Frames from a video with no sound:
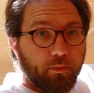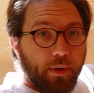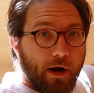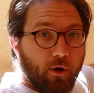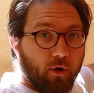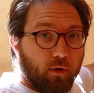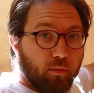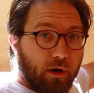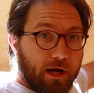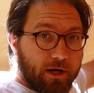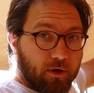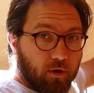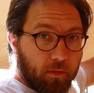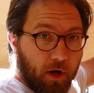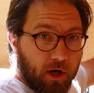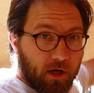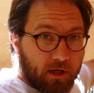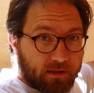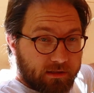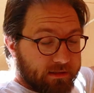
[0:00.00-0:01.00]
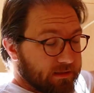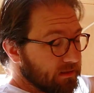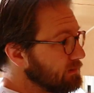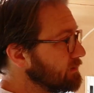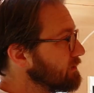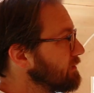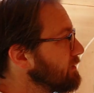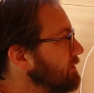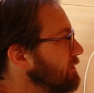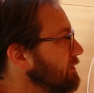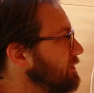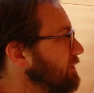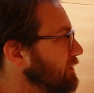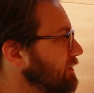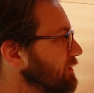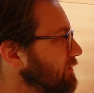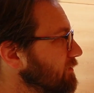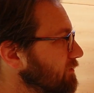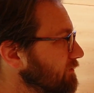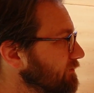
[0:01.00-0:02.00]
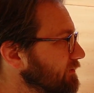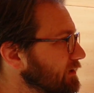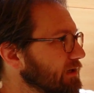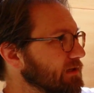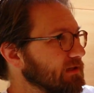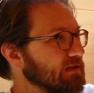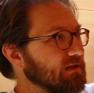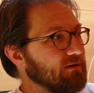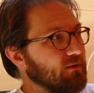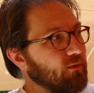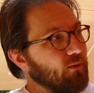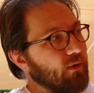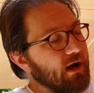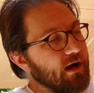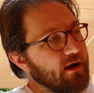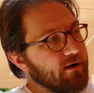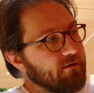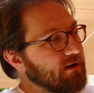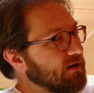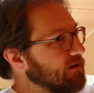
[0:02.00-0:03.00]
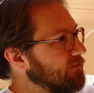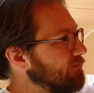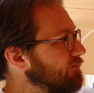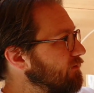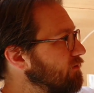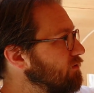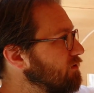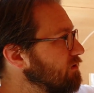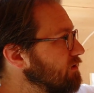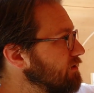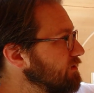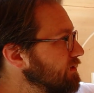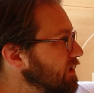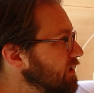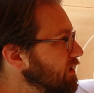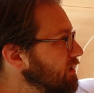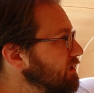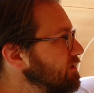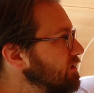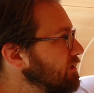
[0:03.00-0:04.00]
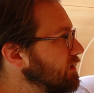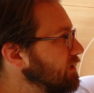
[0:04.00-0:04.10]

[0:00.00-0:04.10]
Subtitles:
breaker box in this camper. I reused, I think, a couple of